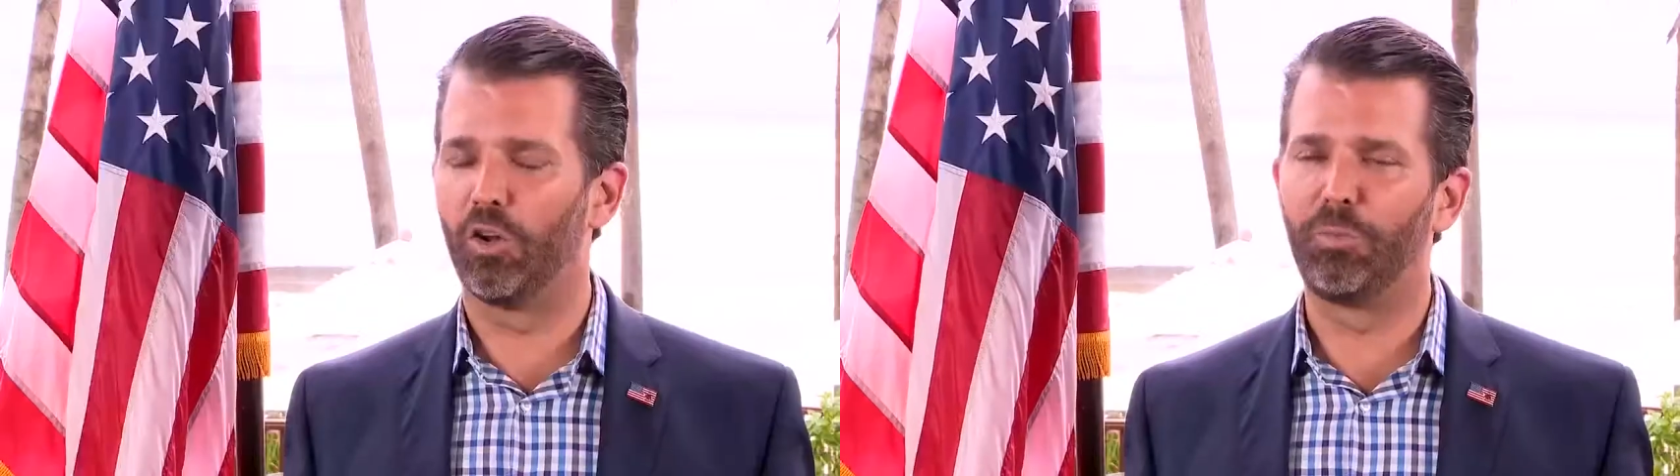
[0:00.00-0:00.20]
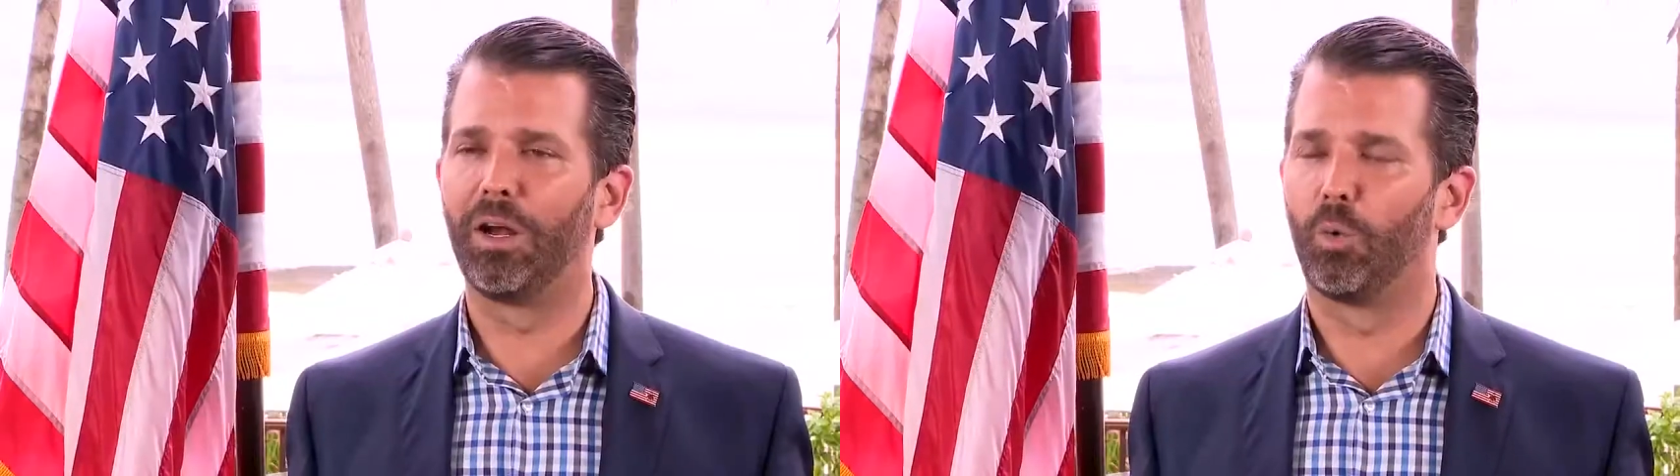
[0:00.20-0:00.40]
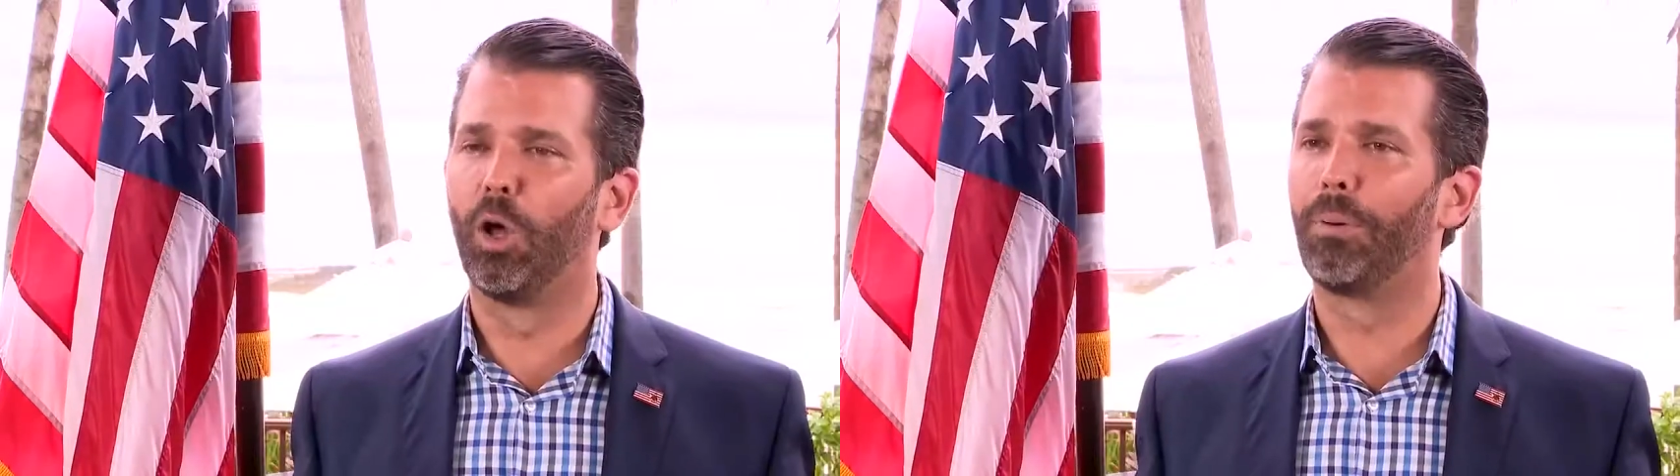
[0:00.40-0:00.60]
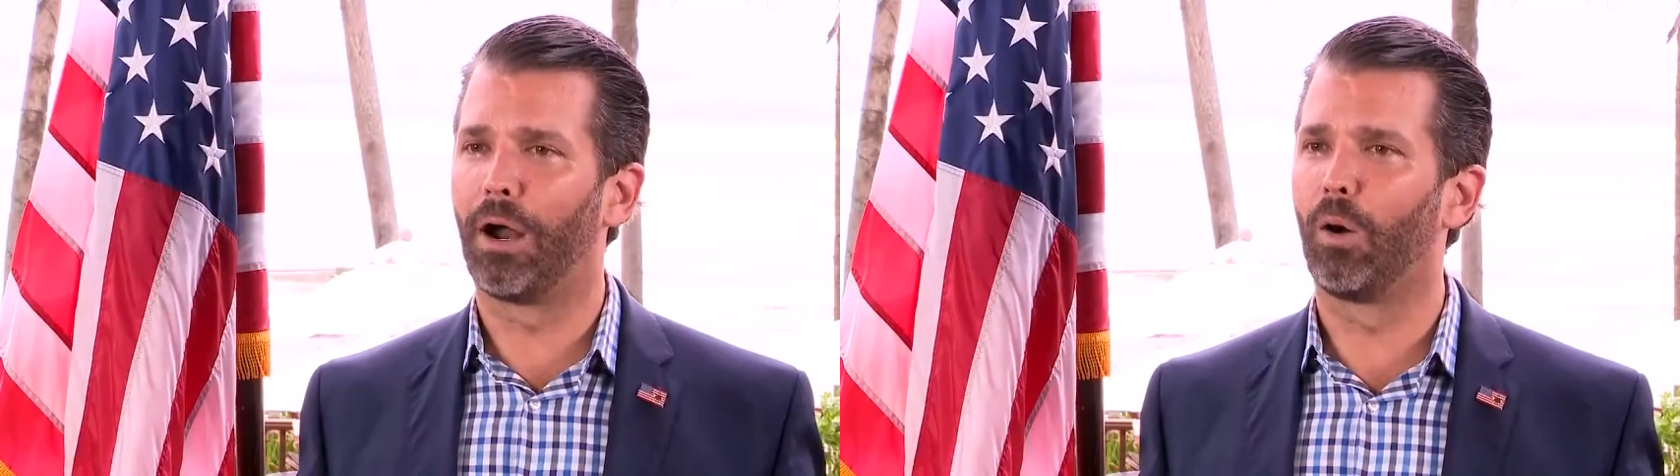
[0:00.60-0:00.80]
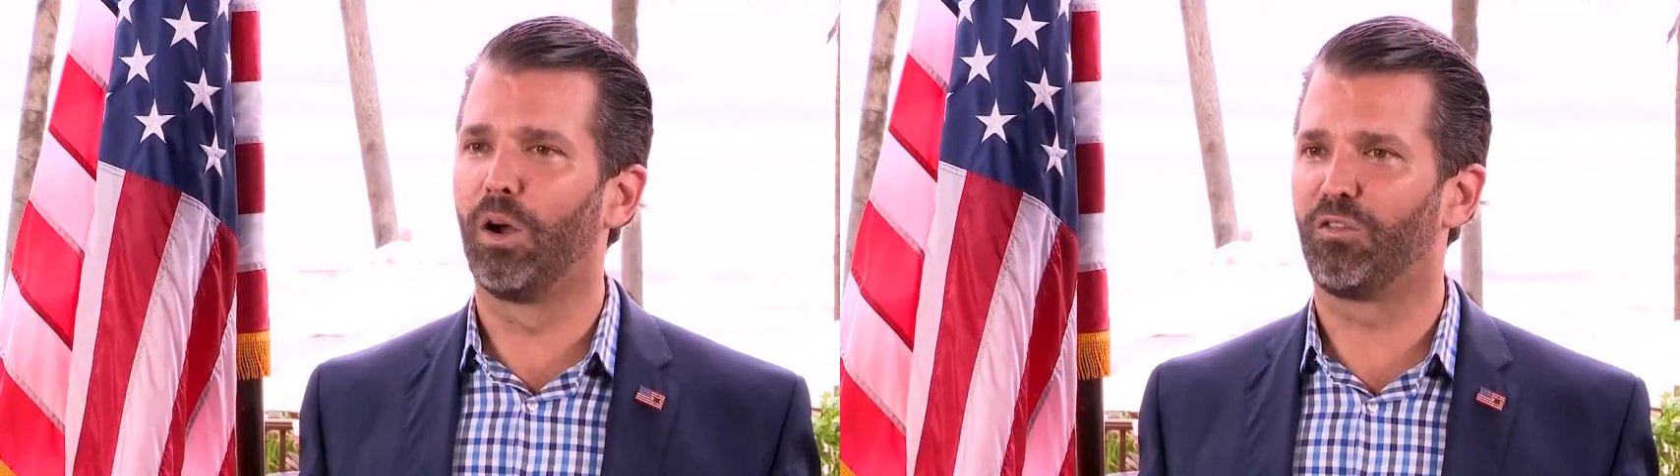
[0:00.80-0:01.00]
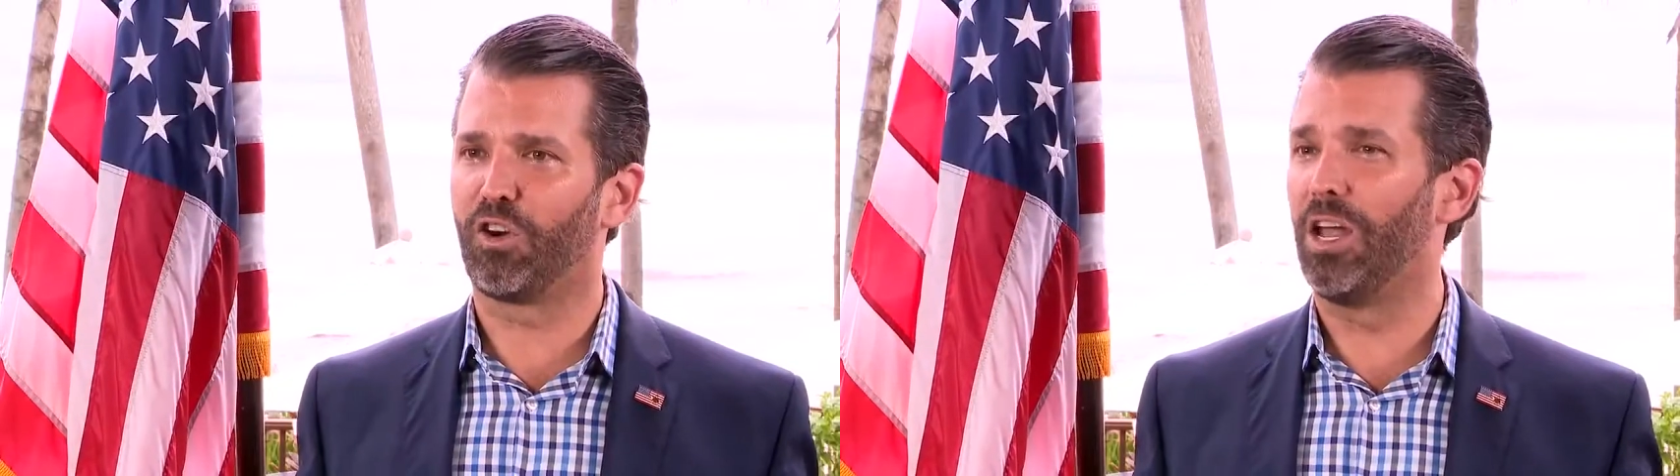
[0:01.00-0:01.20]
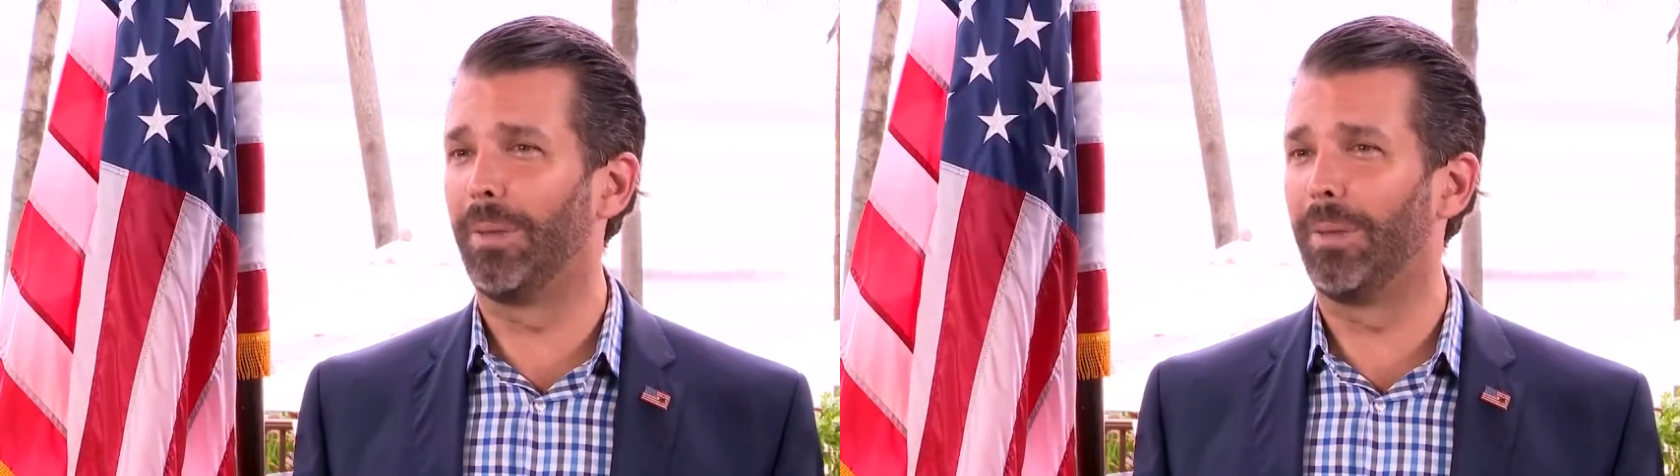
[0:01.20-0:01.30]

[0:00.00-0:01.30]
it's been a real priority for him,